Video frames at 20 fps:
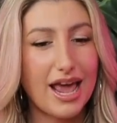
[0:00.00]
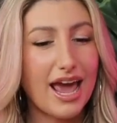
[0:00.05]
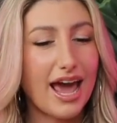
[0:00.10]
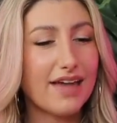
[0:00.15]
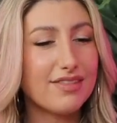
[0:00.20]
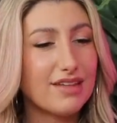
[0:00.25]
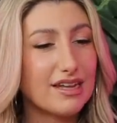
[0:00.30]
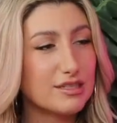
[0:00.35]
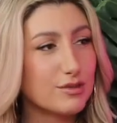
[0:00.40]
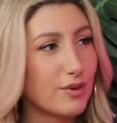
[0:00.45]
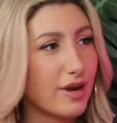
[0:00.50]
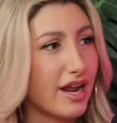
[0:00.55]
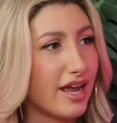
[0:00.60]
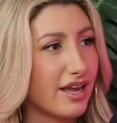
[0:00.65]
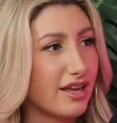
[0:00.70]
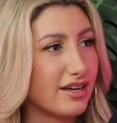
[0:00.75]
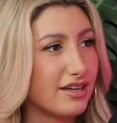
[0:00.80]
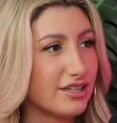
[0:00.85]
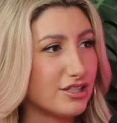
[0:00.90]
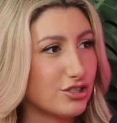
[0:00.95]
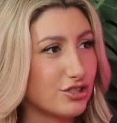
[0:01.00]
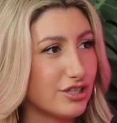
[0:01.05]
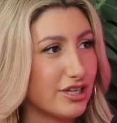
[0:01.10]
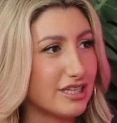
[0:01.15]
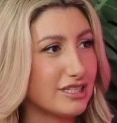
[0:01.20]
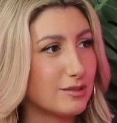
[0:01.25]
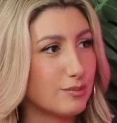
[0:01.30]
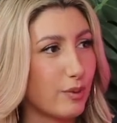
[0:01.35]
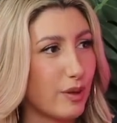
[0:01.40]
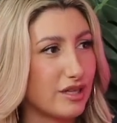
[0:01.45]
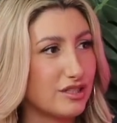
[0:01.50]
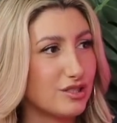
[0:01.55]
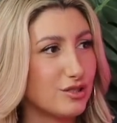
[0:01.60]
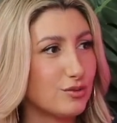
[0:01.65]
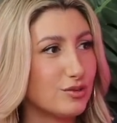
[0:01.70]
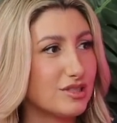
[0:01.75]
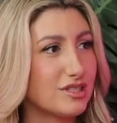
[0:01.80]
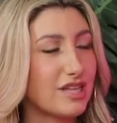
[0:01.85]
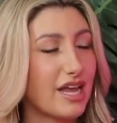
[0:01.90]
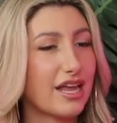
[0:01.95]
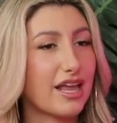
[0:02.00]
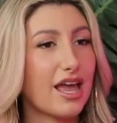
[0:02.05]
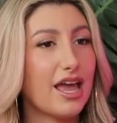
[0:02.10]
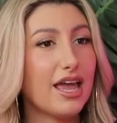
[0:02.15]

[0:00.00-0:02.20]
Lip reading: And that's what I had initially explained to you is like